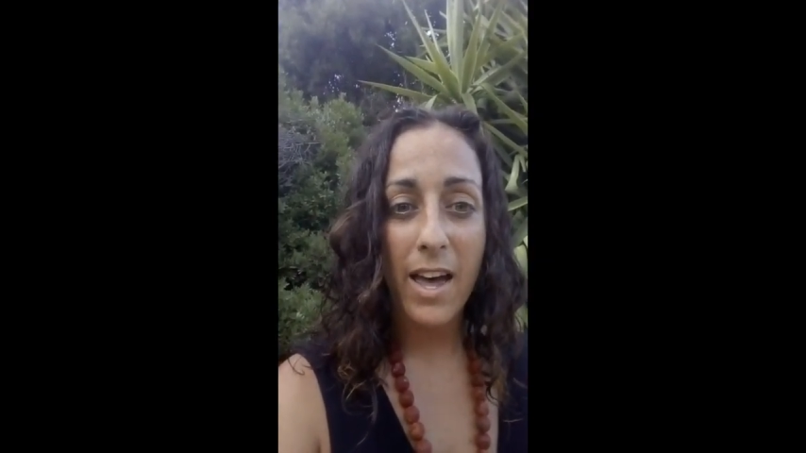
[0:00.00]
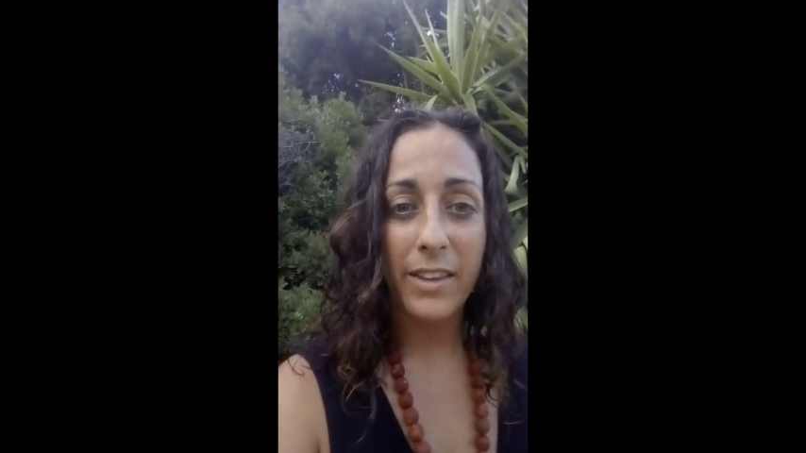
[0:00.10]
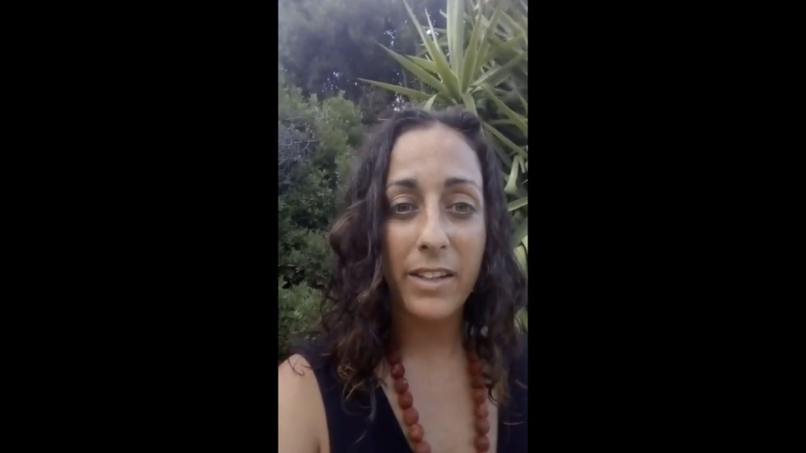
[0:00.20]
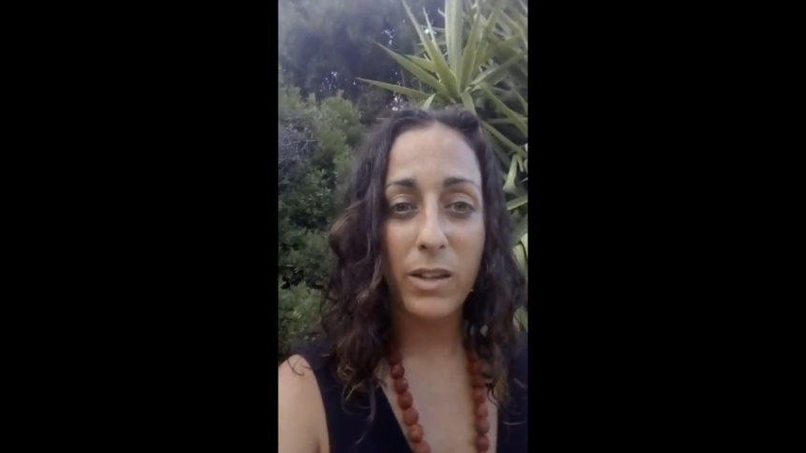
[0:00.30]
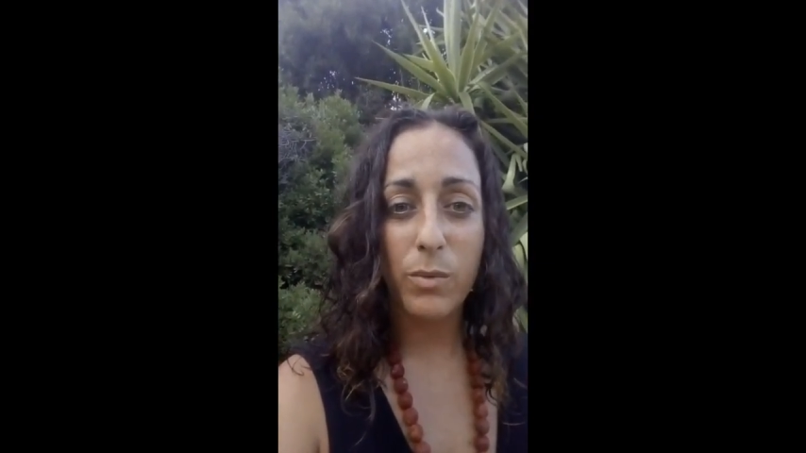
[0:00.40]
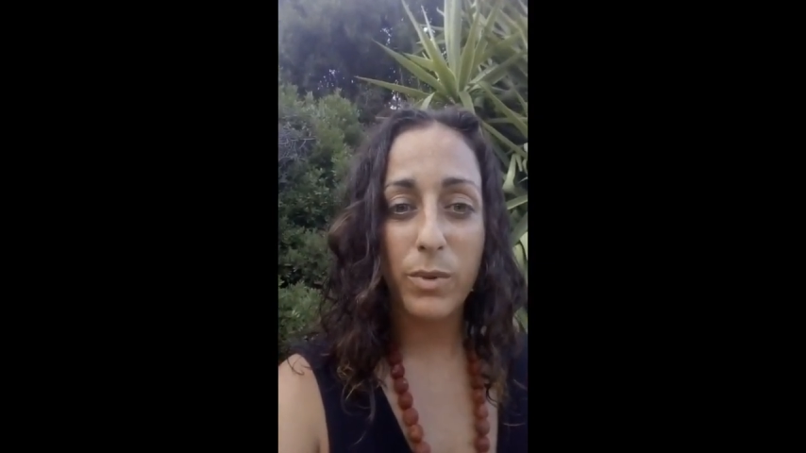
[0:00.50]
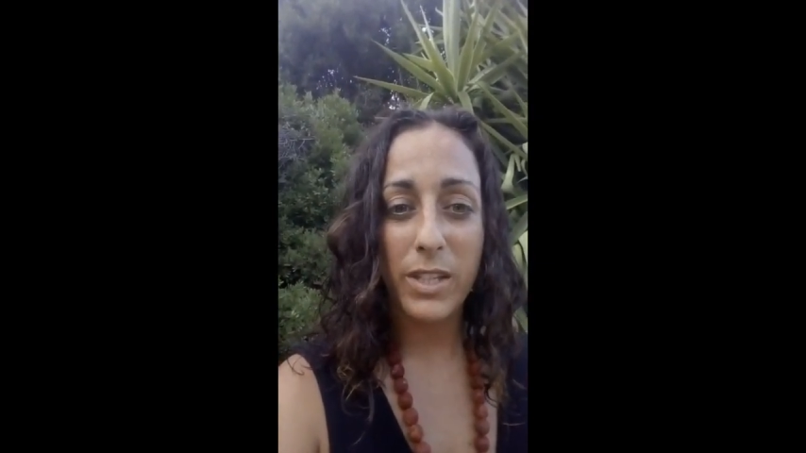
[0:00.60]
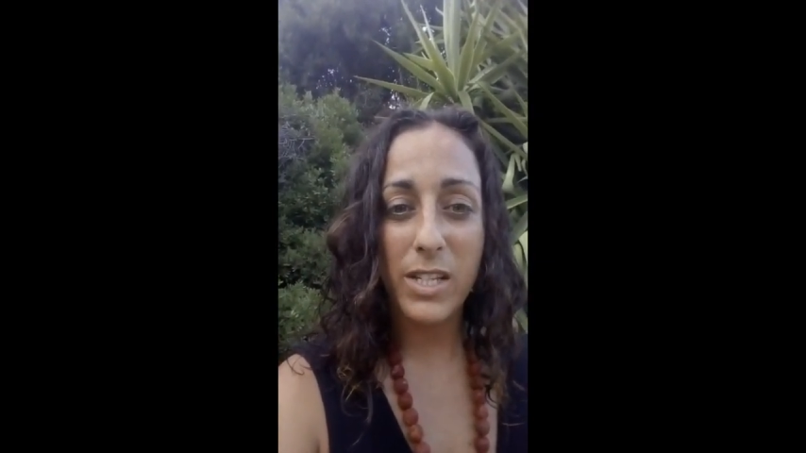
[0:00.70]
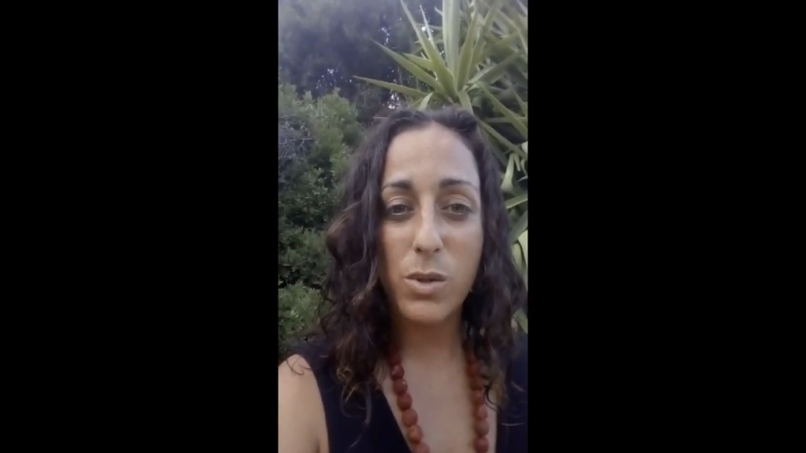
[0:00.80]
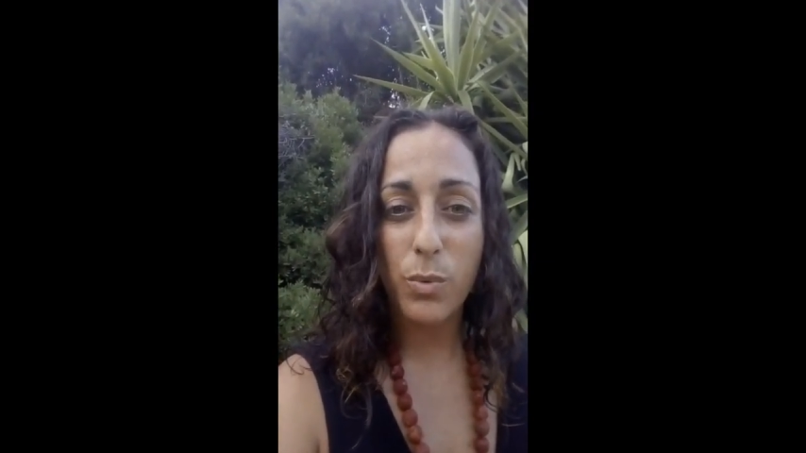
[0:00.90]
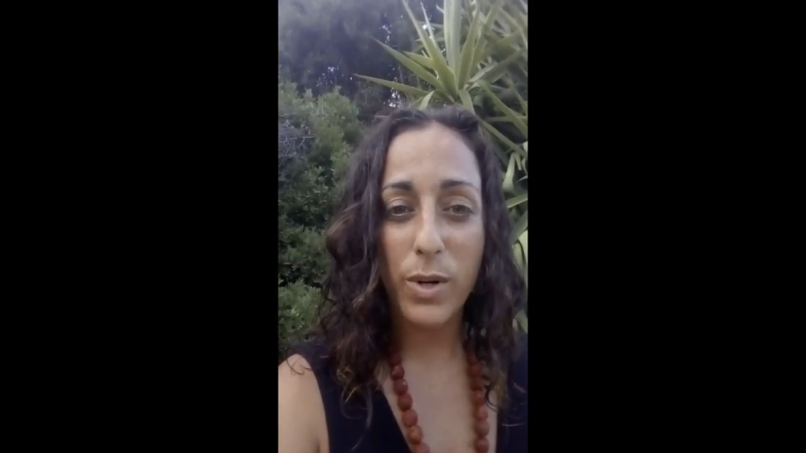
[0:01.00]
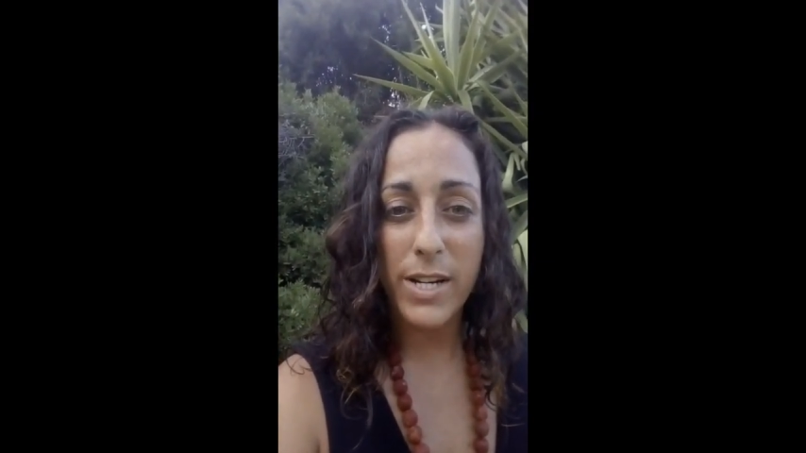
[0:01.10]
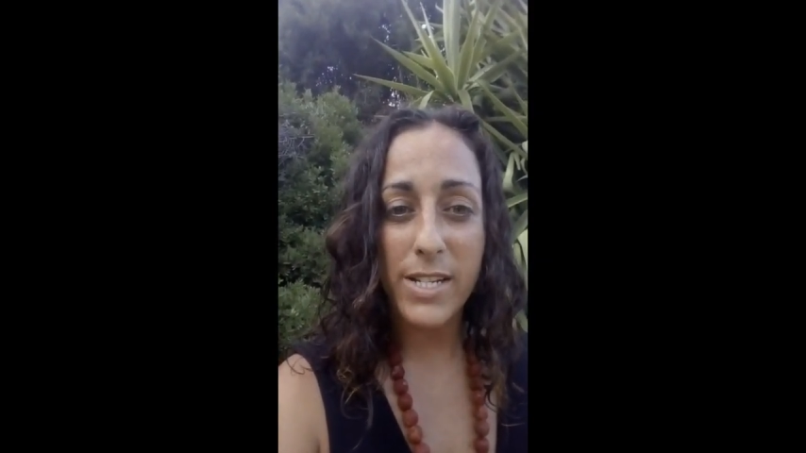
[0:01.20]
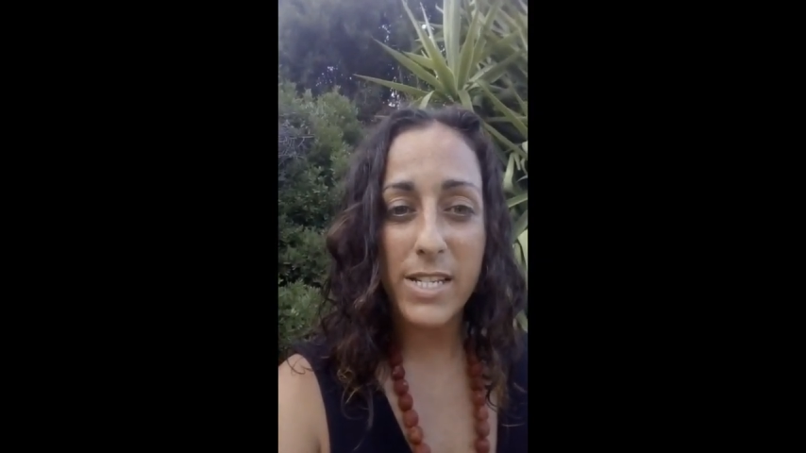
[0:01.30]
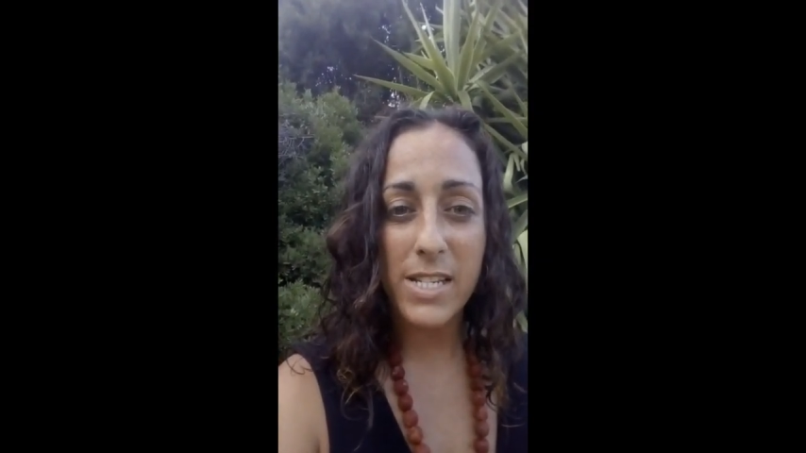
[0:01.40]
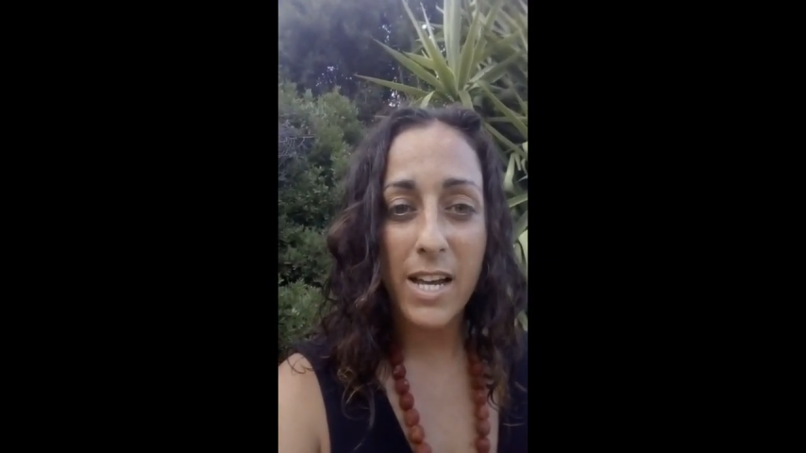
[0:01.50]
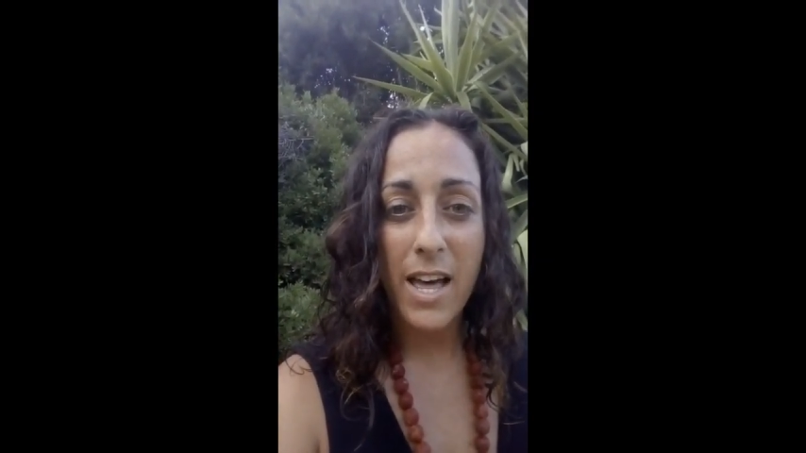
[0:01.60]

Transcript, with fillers: and it, this was